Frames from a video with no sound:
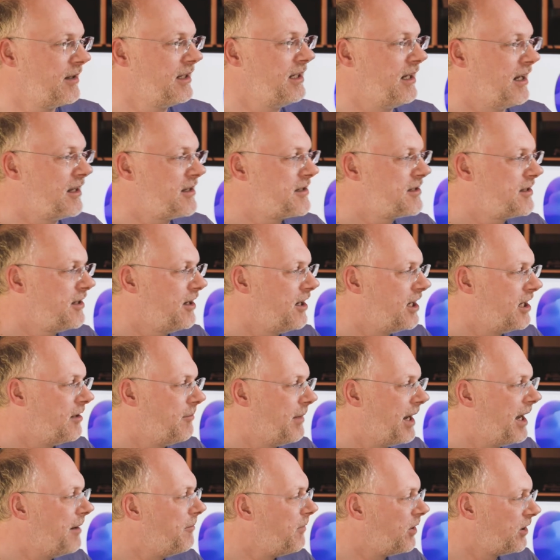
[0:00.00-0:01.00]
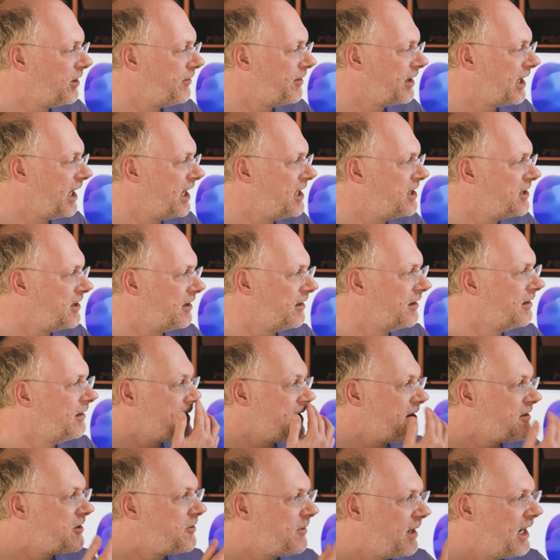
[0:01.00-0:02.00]
a certain amount of modification.
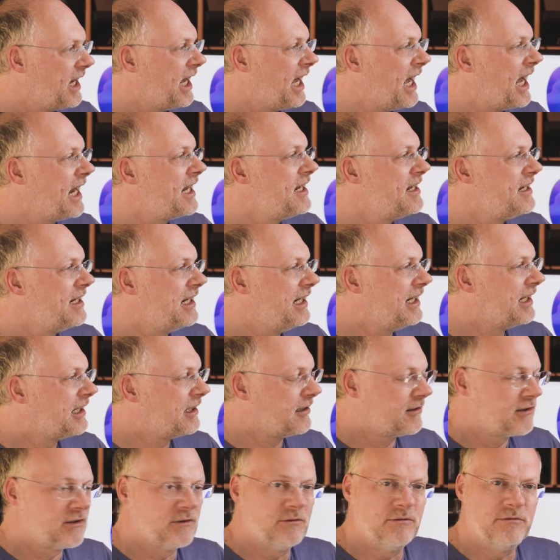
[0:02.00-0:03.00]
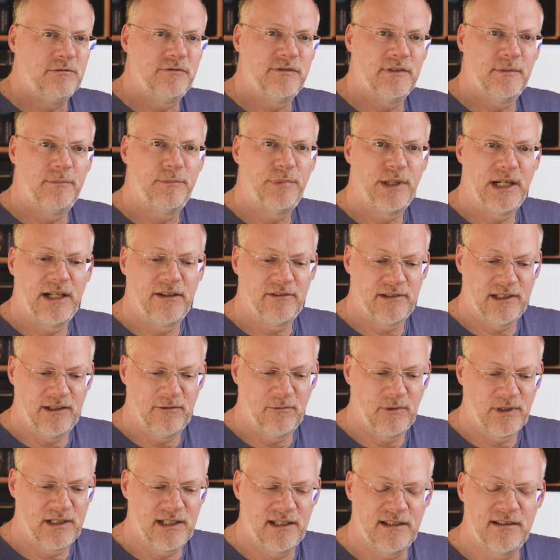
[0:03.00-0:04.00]
So it's quite a handy little tool for browsing
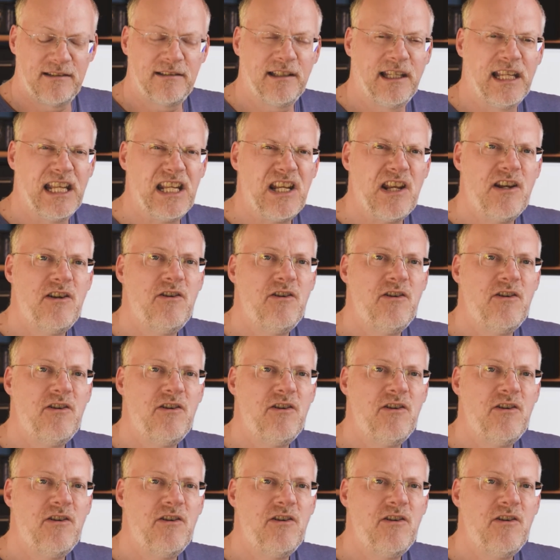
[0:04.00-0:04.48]
what is an